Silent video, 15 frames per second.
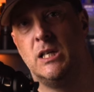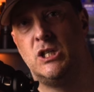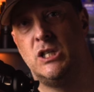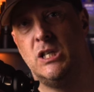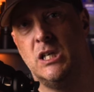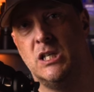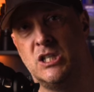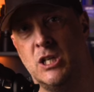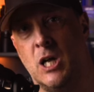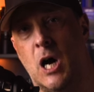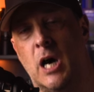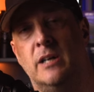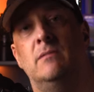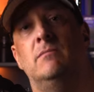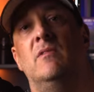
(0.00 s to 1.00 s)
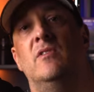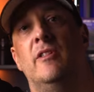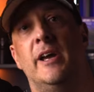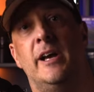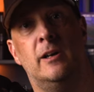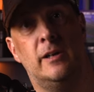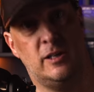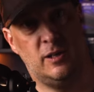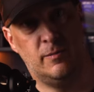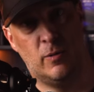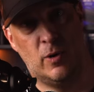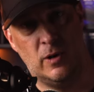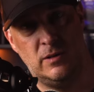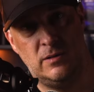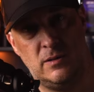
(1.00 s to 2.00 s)
that she is not there
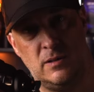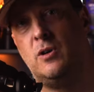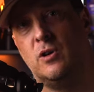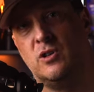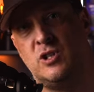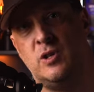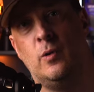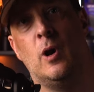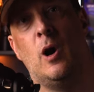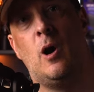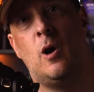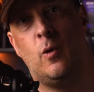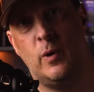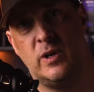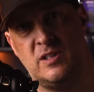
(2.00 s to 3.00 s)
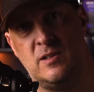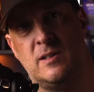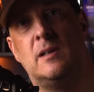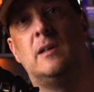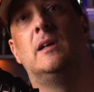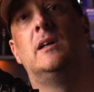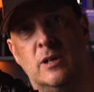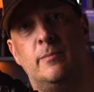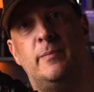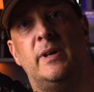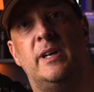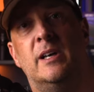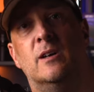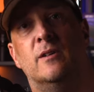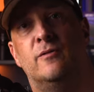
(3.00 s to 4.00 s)
anymore, because she will always
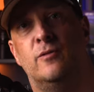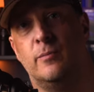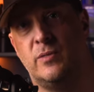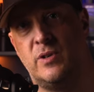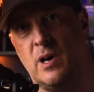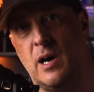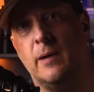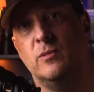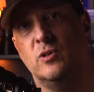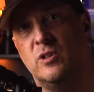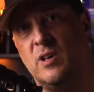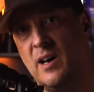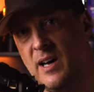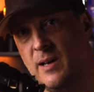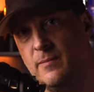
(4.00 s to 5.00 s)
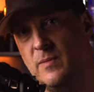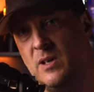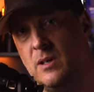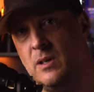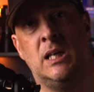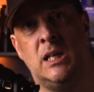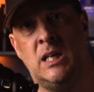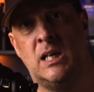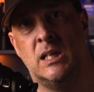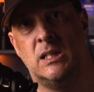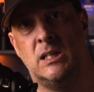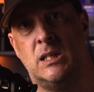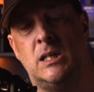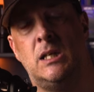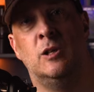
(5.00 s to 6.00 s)
reappear from time to time. And
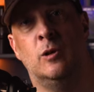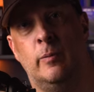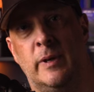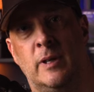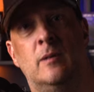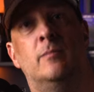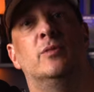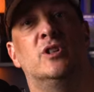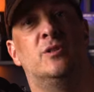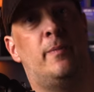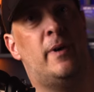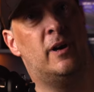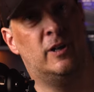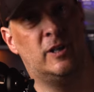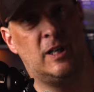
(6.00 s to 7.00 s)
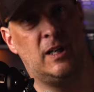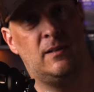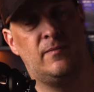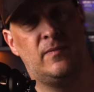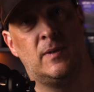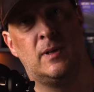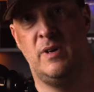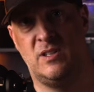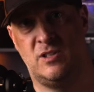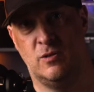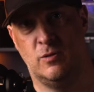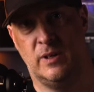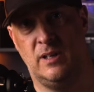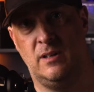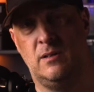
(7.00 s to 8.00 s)
again, she'll bring prosperity or
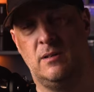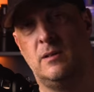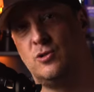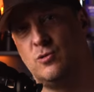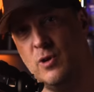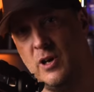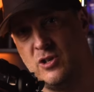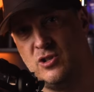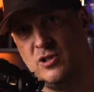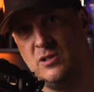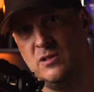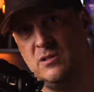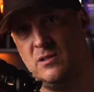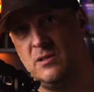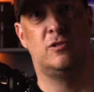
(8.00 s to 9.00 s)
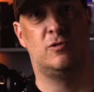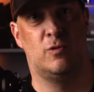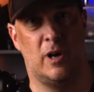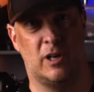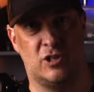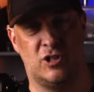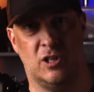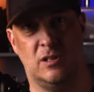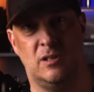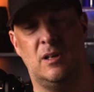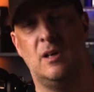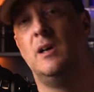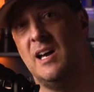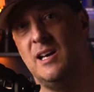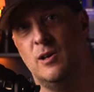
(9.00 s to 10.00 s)
misery, destruction, construction,
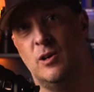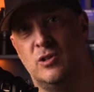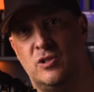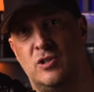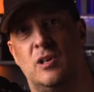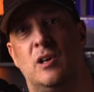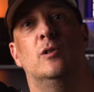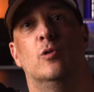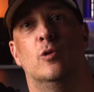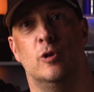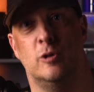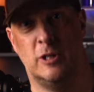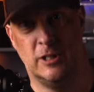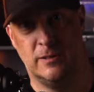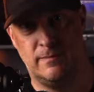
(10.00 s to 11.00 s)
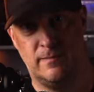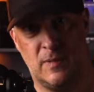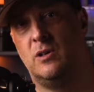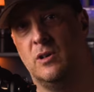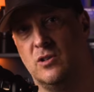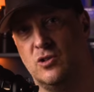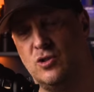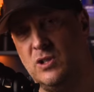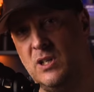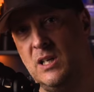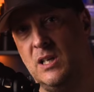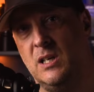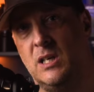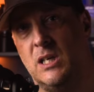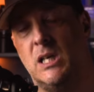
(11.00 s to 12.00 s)
chaos, and order, because
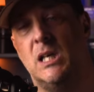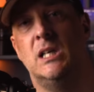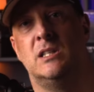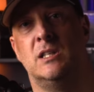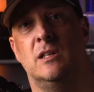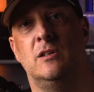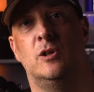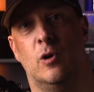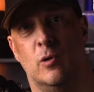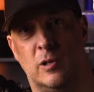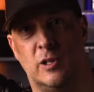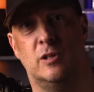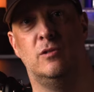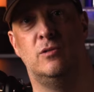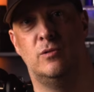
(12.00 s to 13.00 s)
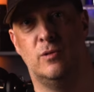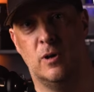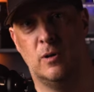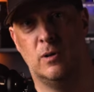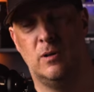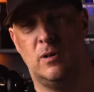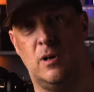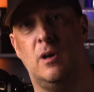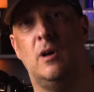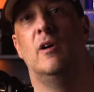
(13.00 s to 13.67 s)
she is in total control